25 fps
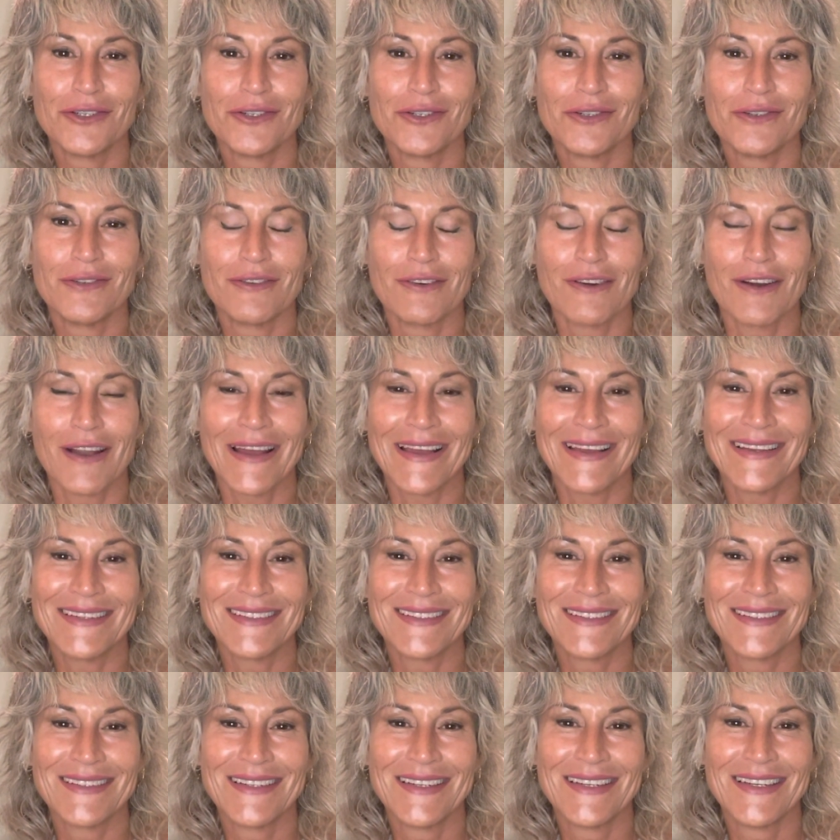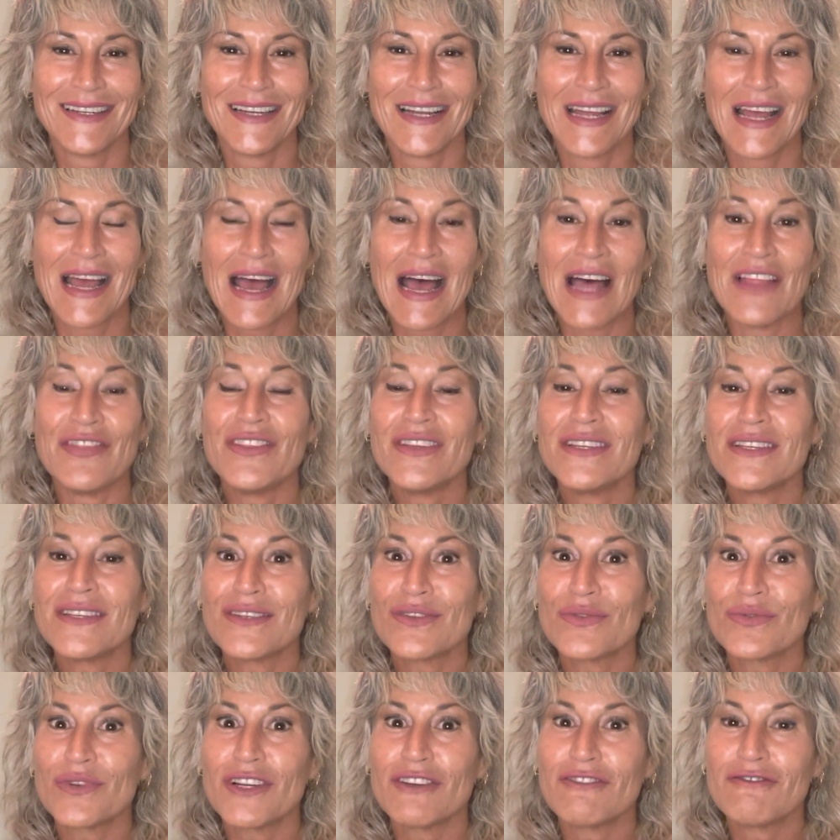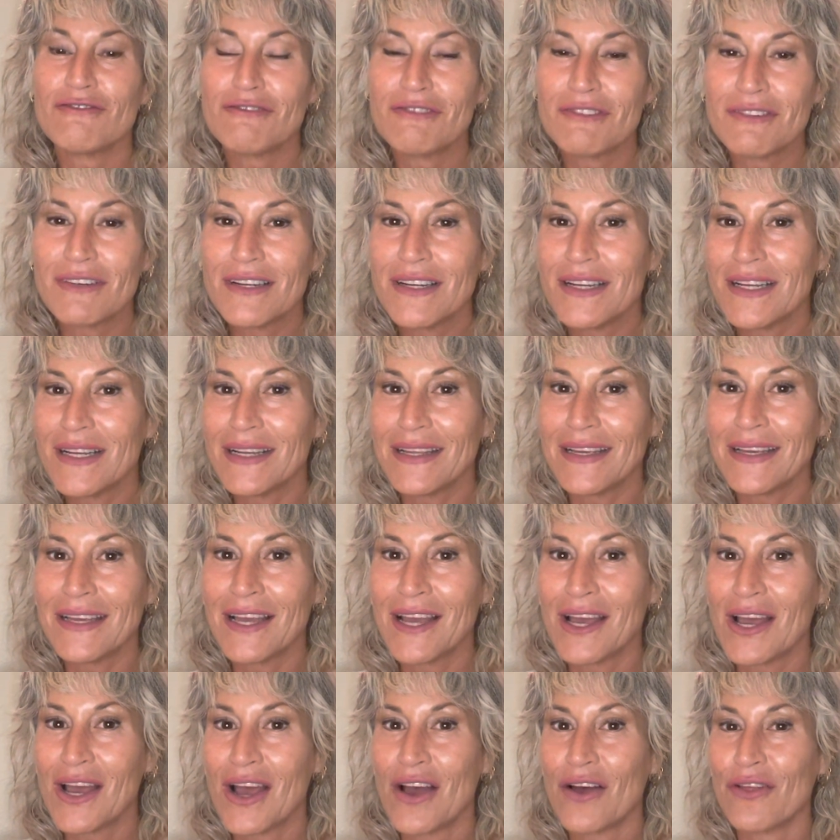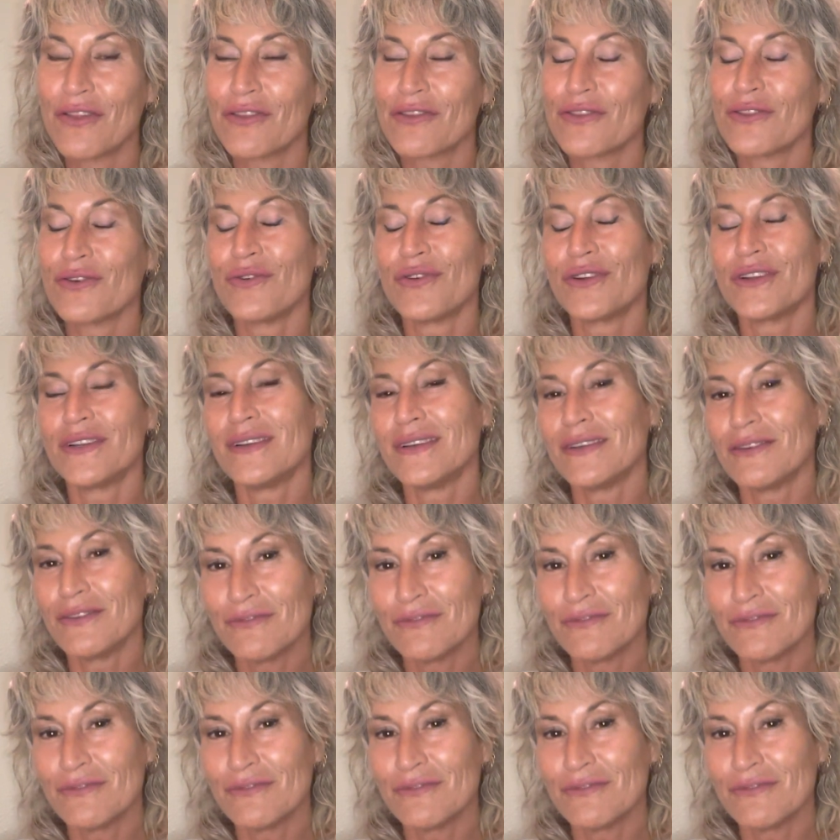right? And this is what I really thought